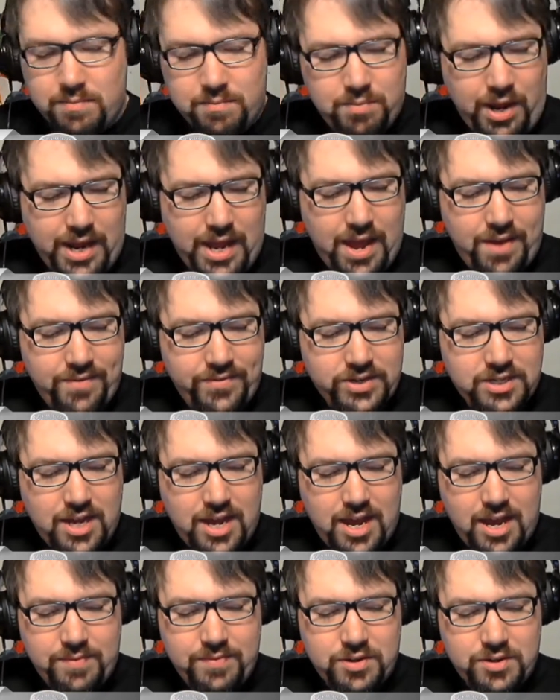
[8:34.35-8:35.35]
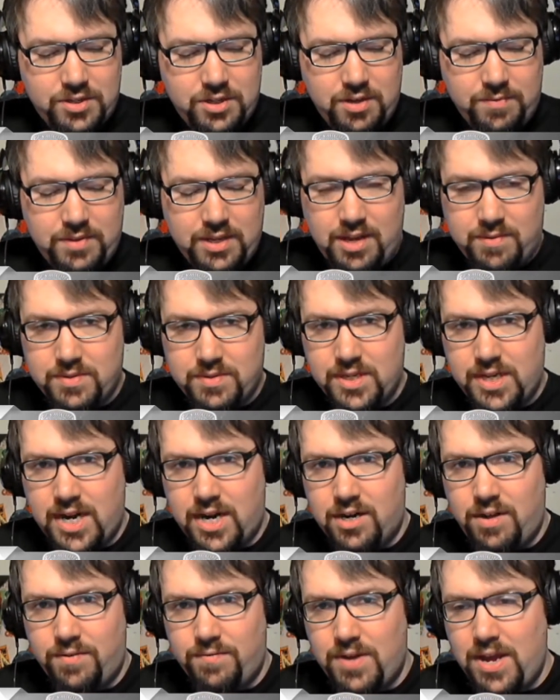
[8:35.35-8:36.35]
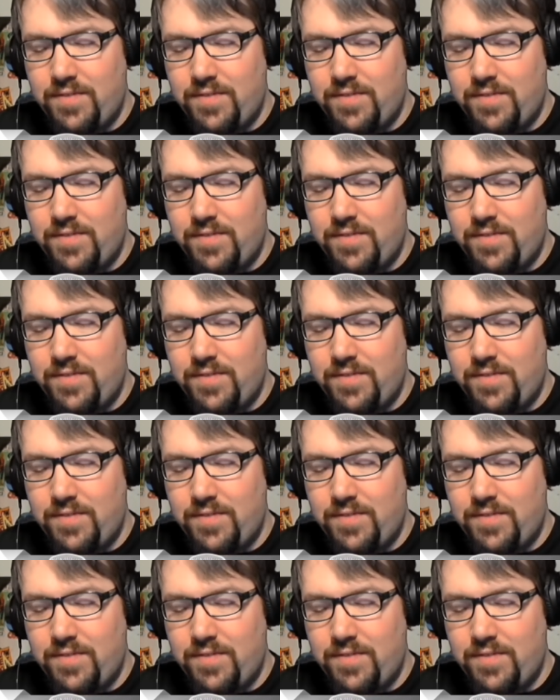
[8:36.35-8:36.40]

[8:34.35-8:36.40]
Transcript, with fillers: But every time there's something I'm scared of,